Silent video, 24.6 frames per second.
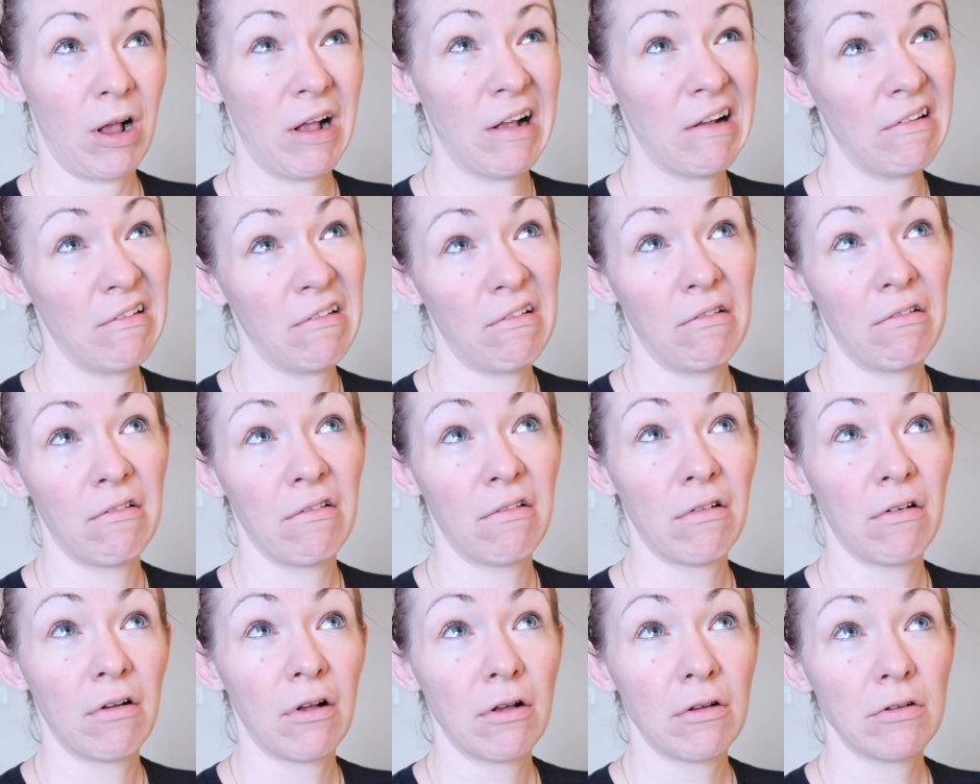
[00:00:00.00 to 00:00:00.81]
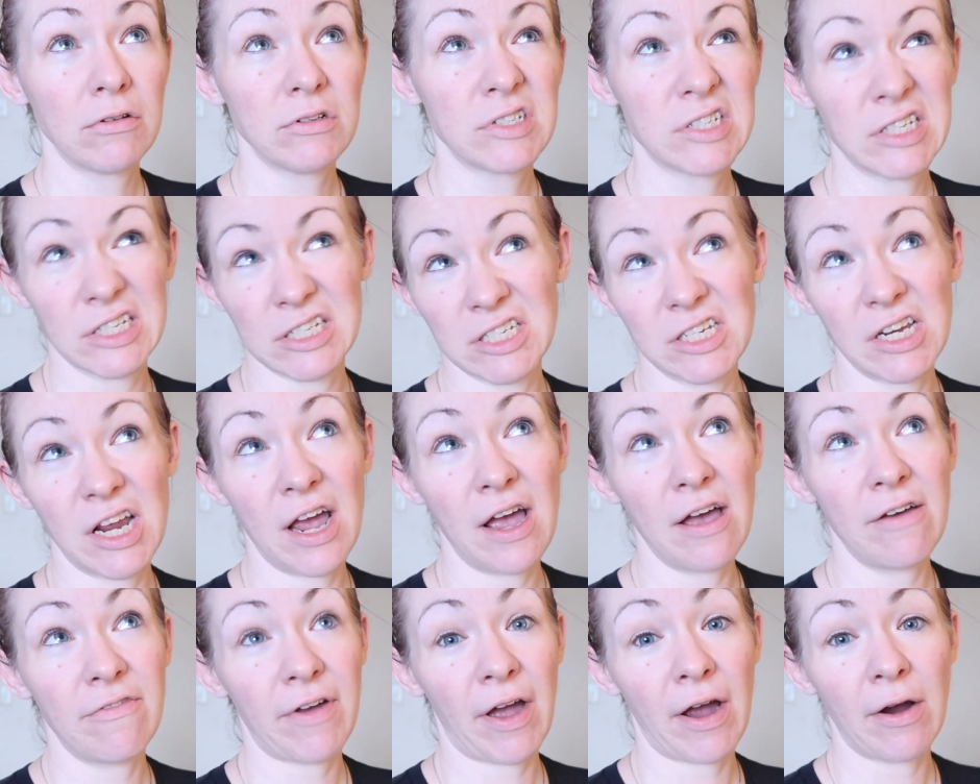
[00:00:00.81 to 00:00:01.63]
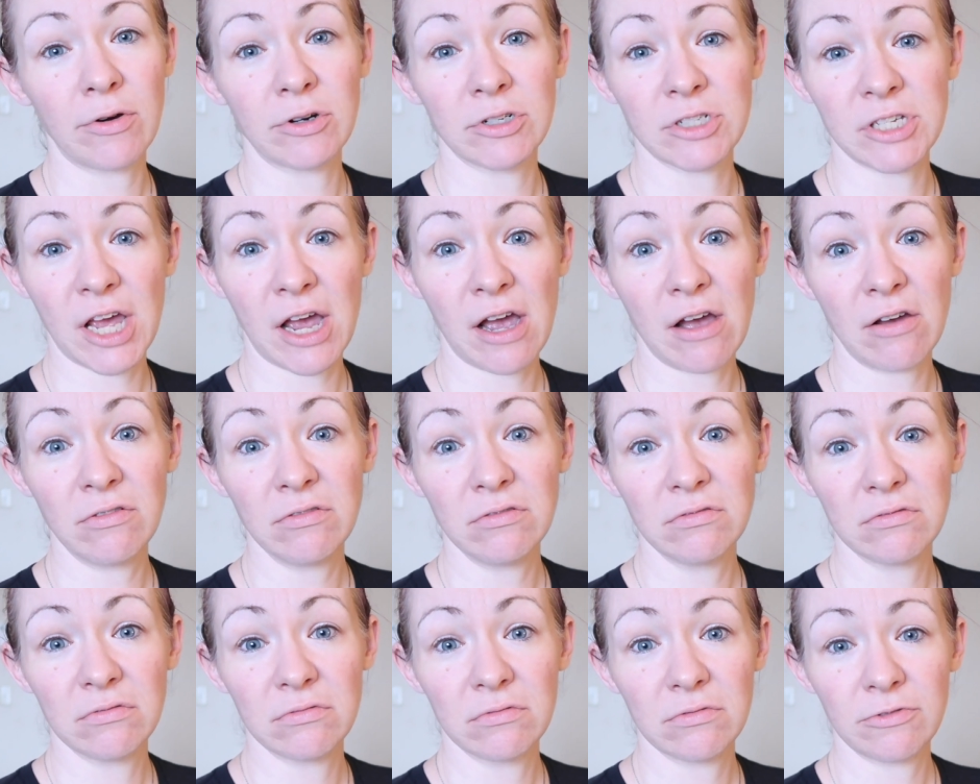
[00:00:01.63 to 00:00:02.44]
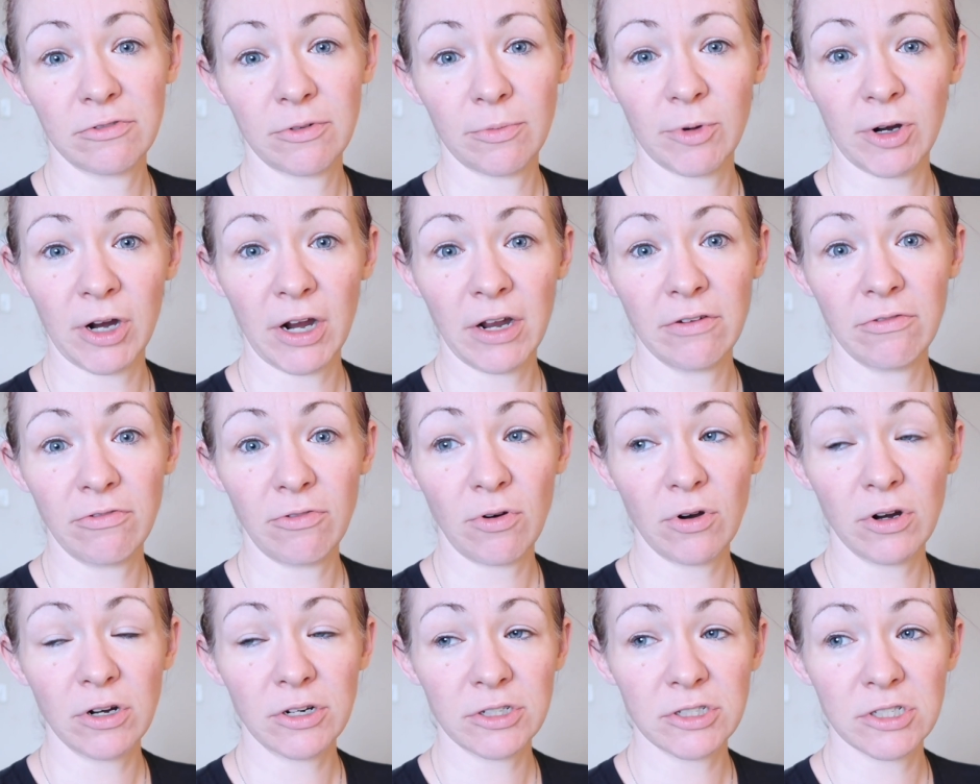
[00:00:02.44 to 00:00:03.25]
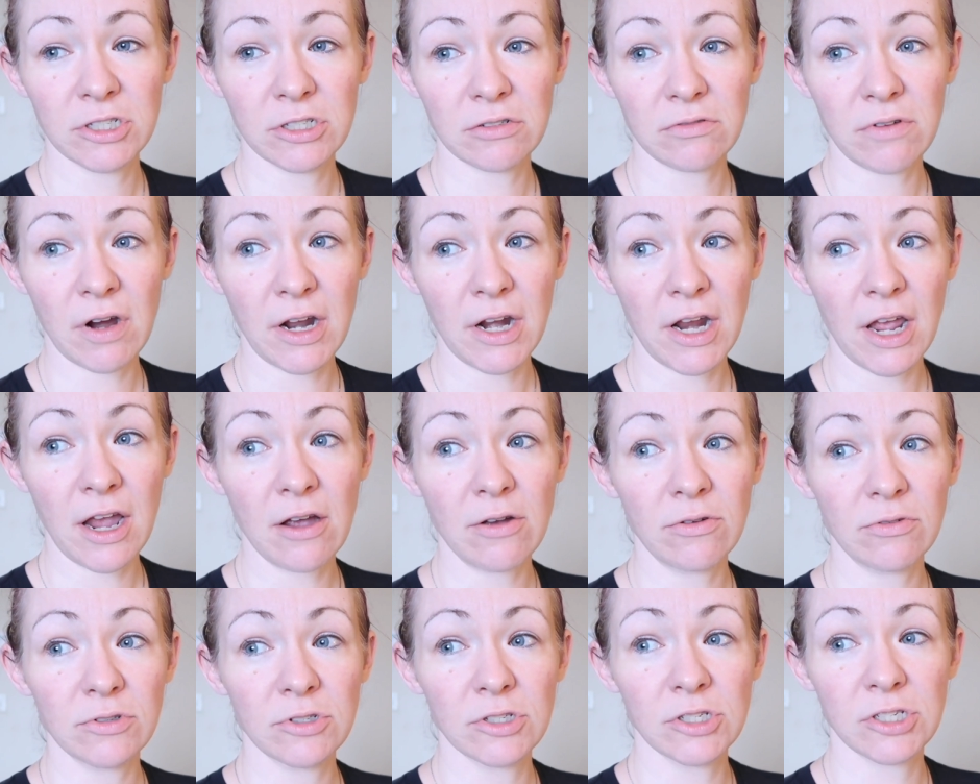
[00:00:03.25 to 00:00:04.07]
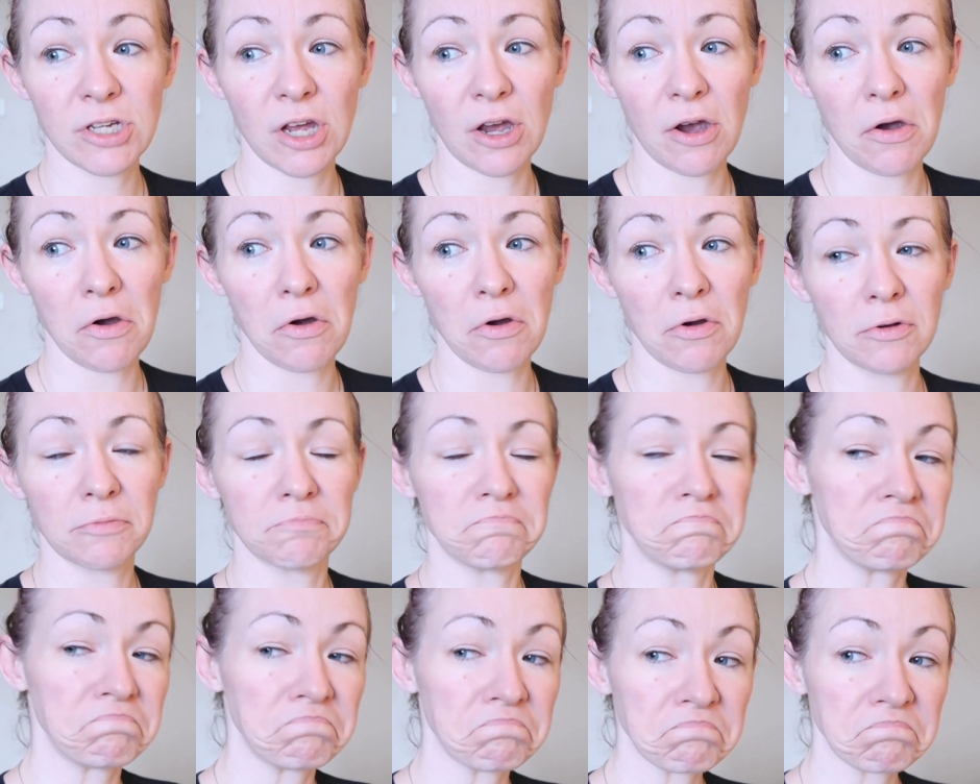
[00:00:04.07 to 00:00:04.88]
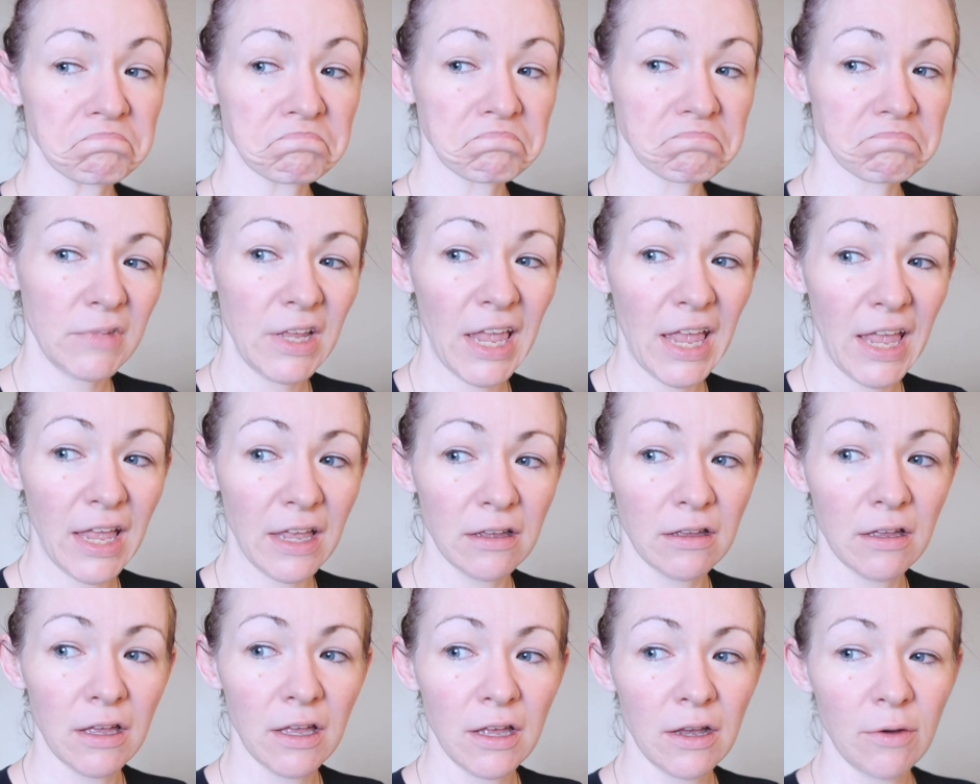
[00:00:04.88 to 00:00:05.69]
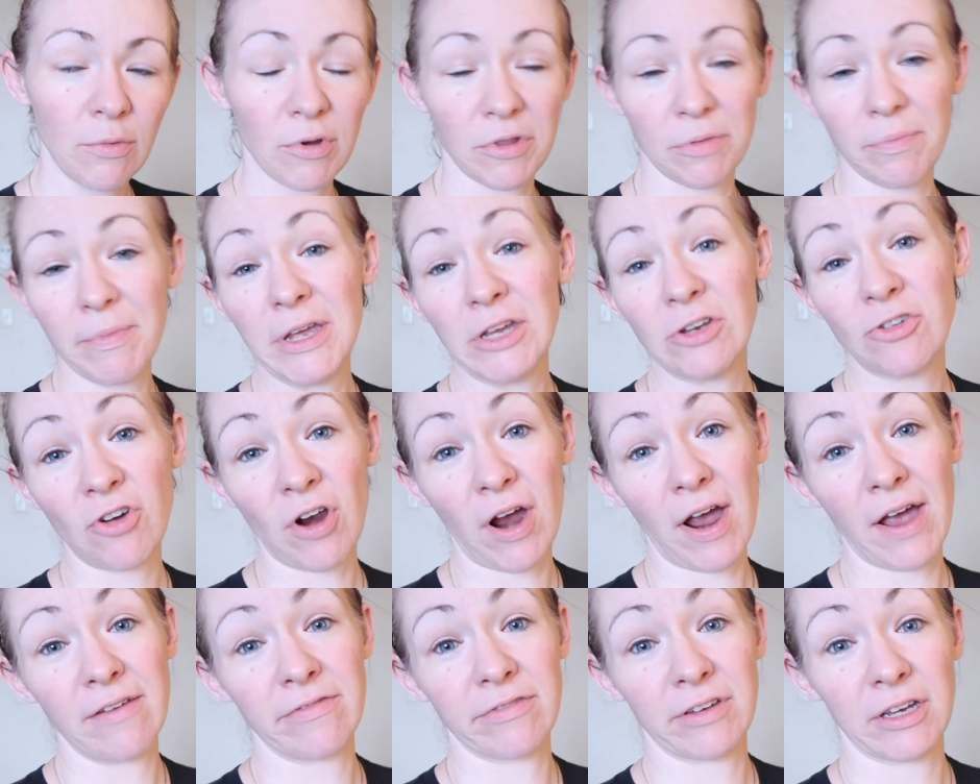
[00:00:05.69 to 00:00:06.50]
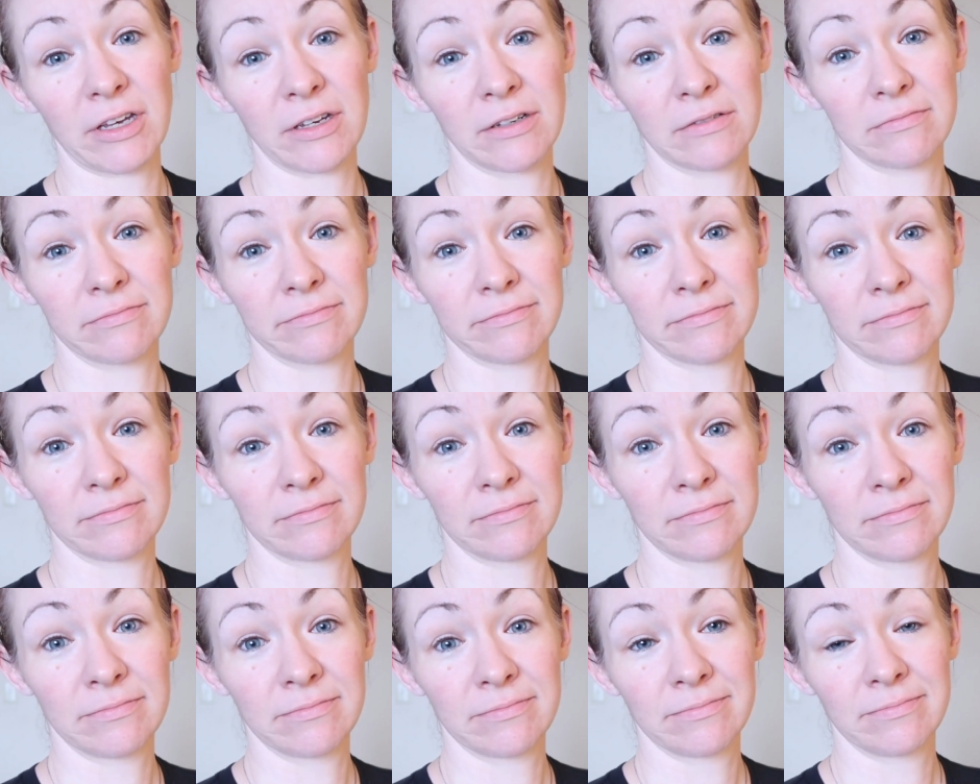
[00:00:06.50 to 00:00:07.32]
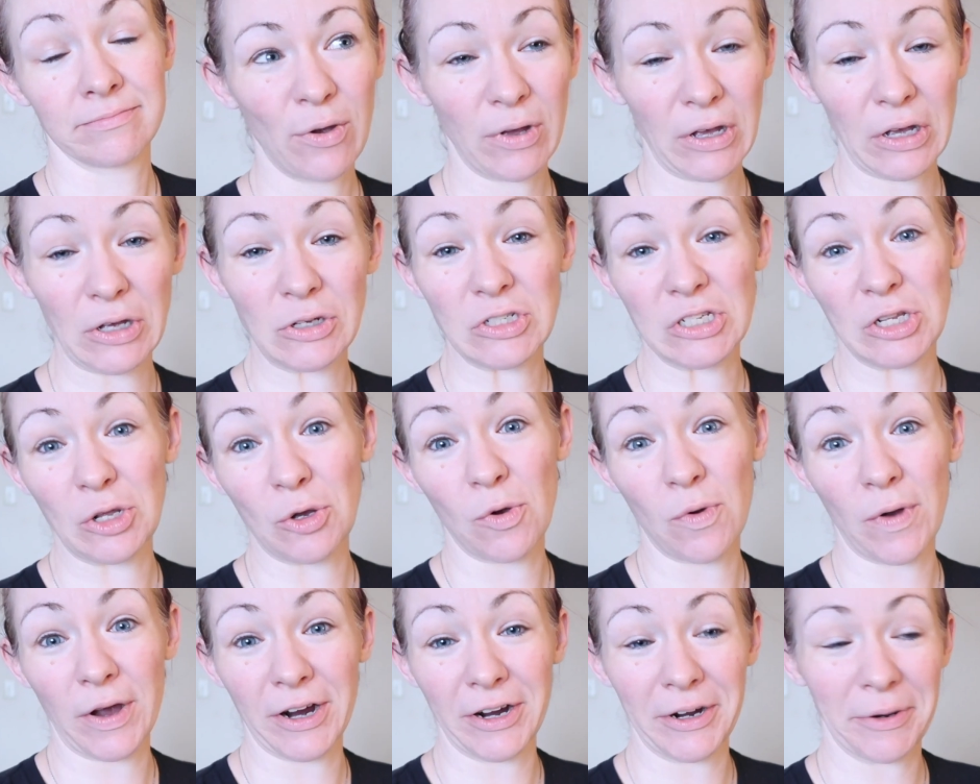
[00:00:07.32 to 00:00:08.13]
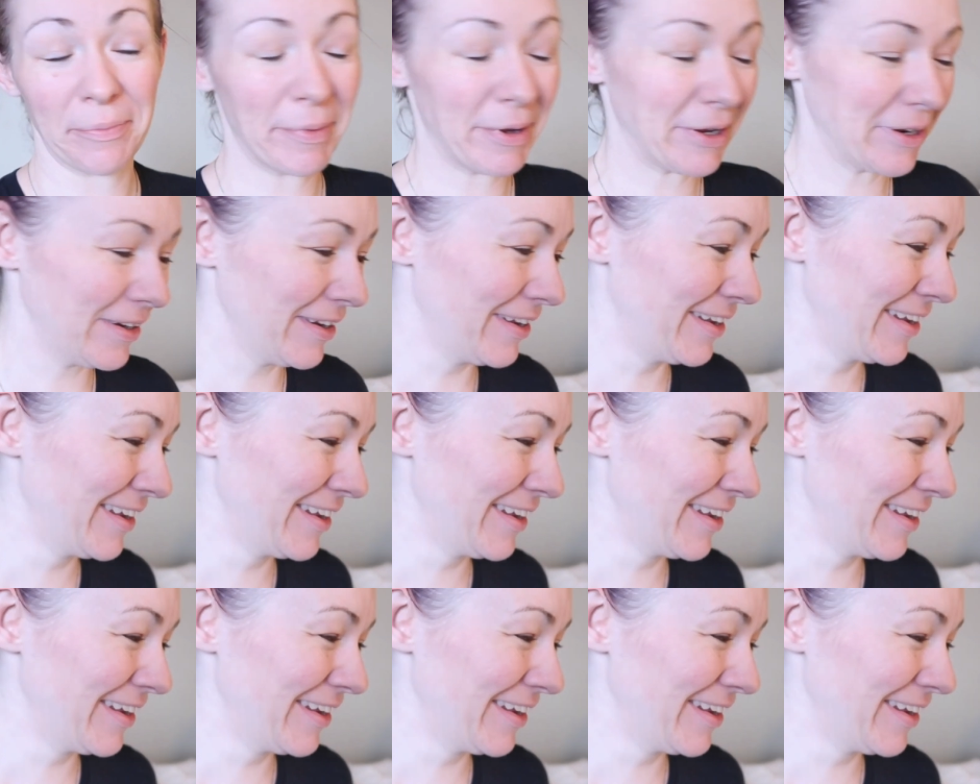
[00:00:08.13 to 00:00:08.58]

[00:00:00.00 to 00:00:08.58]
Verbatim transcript: uh, six and a half hours out from Grand Forks right now, so eh. with me driving, it goes a little quicker, but